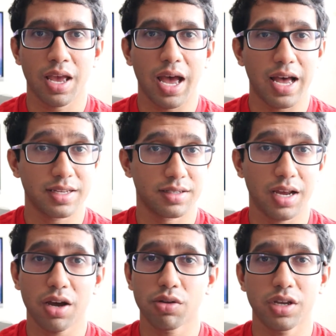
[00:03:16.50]
as
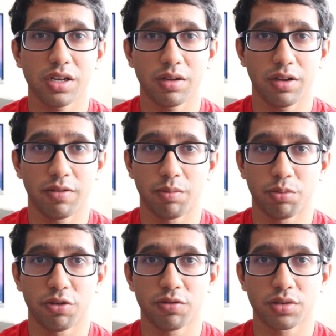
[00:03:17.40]
not only it
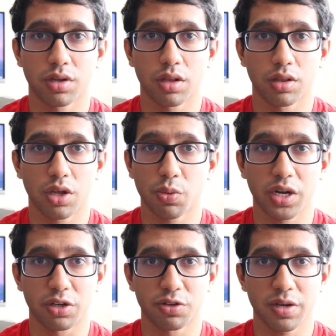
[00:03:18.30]
improves a
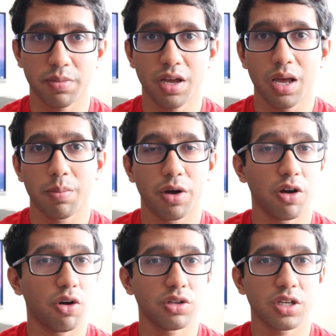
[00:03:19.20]
low-end grip,
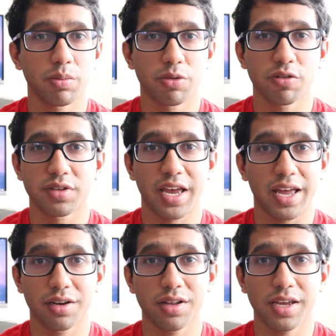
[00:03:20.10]
but also improves
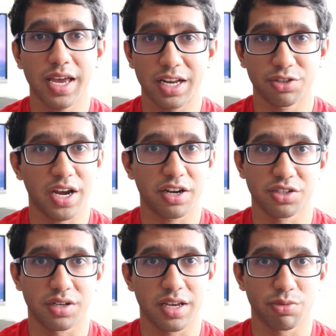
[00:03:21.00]
handling and
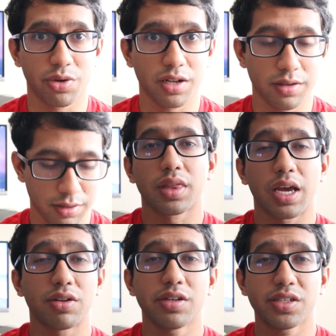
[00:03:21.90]
traction as well.
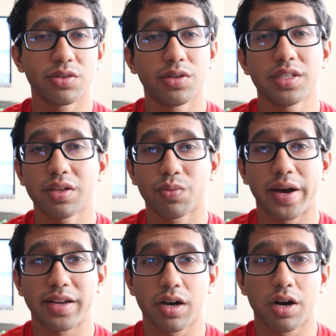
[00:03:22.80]
Now, there's a reason
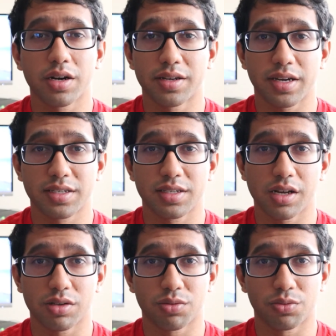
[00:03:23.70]
why the RDX sells